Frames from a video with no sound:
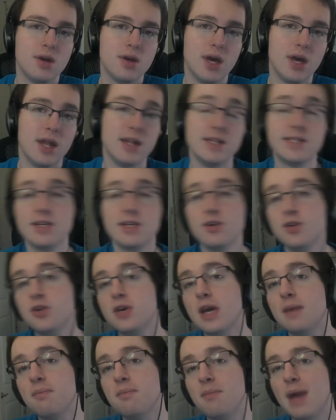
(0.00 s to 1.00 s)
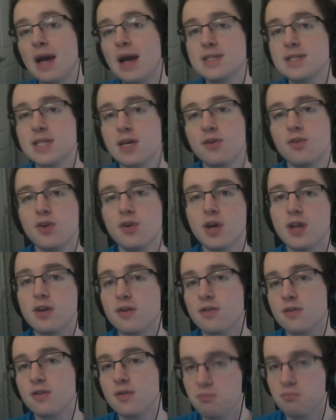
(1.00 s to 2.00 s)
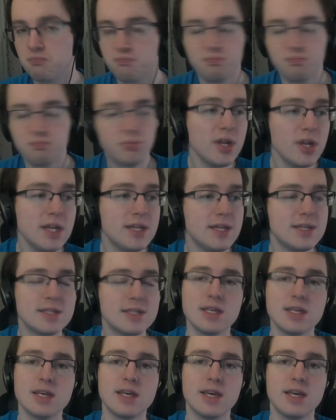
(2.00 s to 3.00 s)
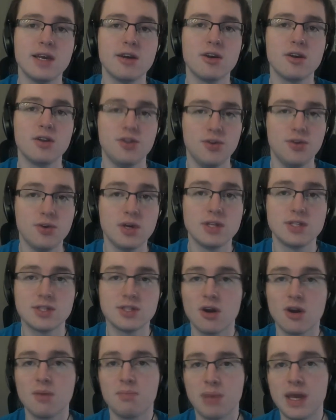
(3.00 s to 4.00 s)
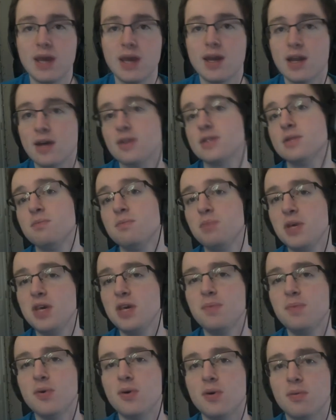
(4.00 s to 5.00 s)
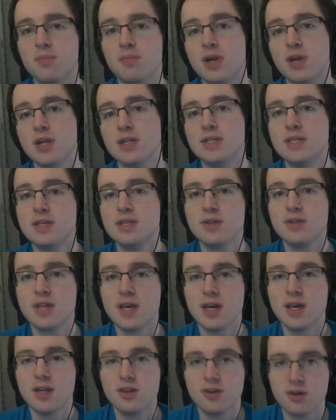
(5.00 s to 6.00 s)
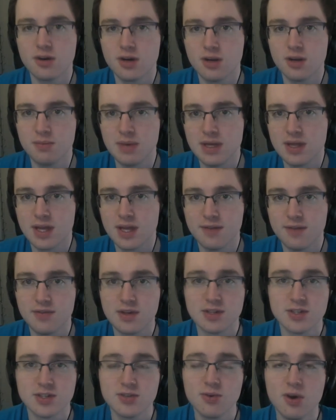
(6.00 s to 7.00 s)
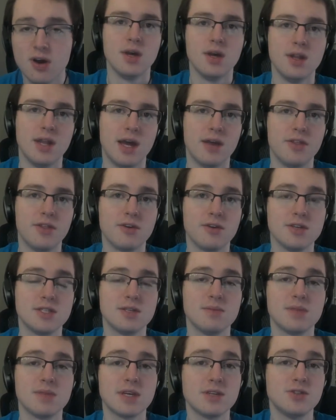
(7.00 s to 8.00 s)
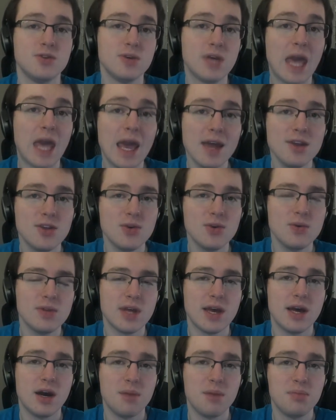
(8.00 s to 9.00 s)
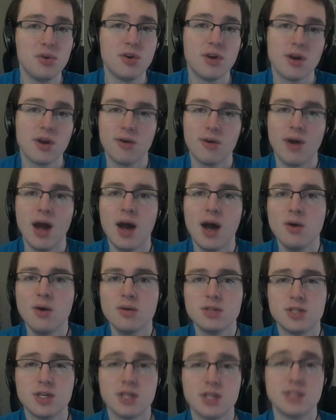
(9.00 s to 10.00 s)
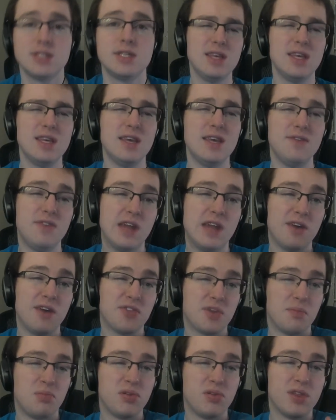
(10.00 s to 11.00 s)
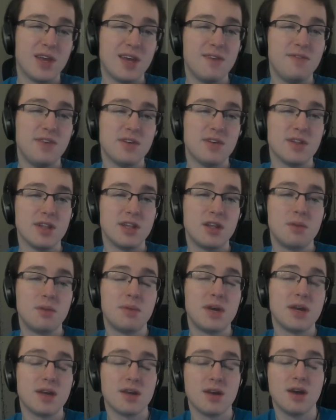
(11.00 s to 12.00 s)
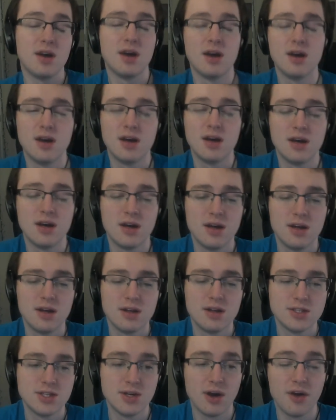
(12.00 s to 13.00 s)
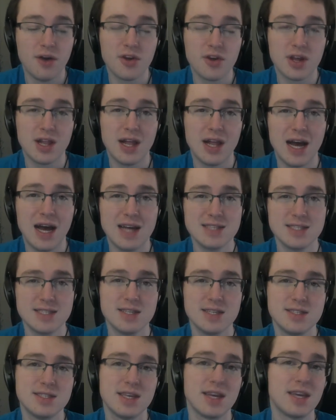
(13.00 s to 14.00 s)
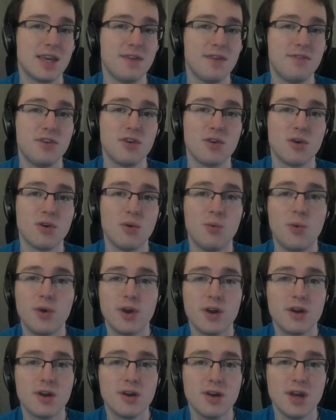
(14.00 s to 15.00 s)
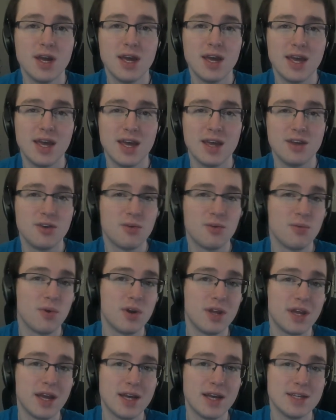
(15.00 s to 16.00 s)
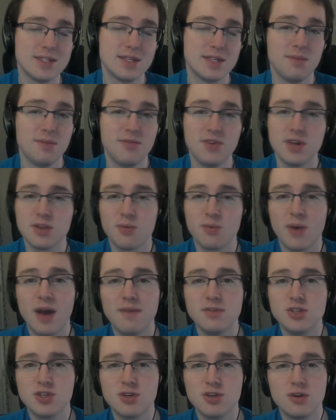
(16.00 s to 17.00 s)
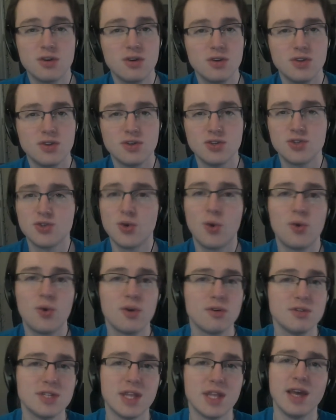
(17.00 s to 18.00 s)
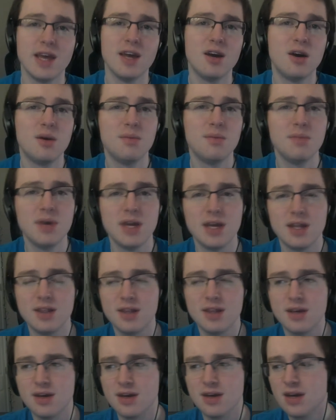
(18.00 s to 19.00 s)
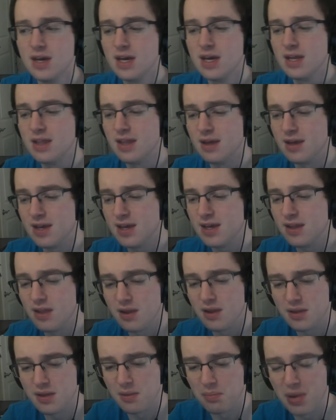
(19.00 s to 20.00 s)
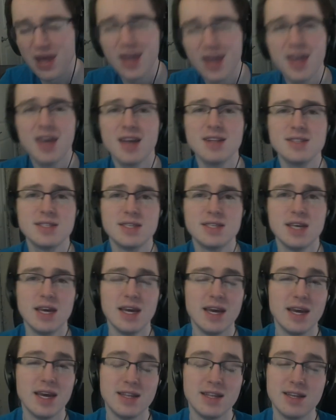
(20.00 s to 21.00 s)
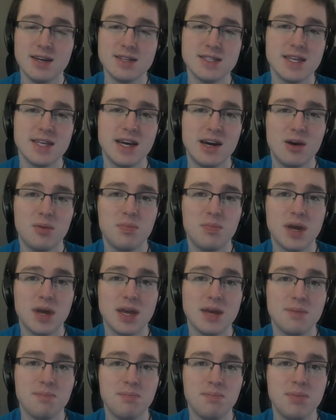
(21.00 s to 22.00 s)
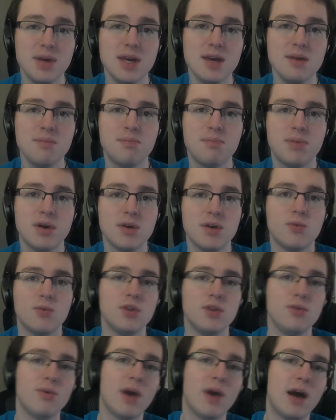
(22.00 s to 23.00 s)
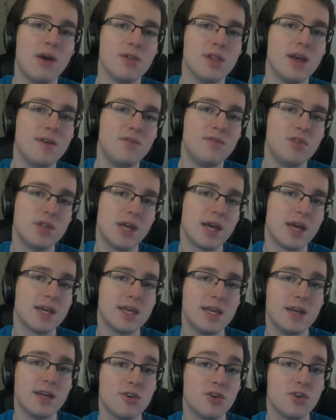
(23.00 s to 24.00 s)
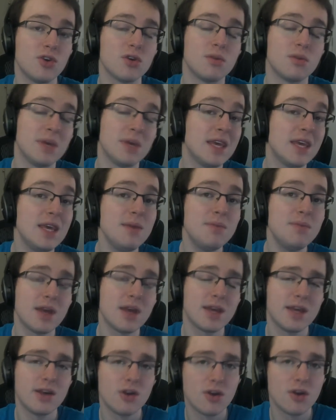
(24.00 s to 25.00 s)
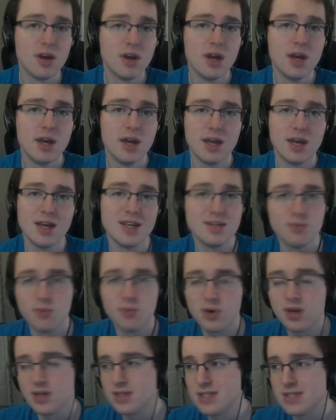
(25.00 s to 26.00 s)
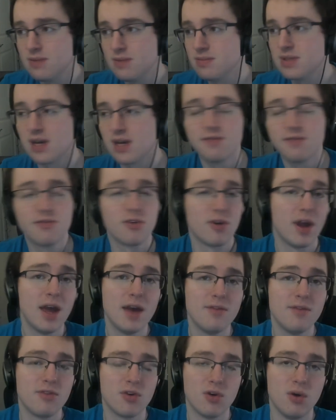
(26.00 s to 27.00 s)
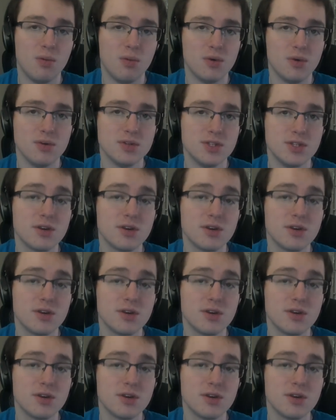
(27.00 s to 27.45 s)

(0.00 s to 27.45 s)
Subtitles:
Until you get max level and you're pretty decently geared, you can start banging out some people. But until then, you're going to be left a scrub. Now, there are some things you can do to help you gear out, just to even out the playing field a little bit to other classes. Like if you're a warrior and you're running SM, if you get the Ravager and the shoulders and the helm and the pants, it does help a bit. But when you out level that gear, going to be keeping that gear what it seems like forever almost.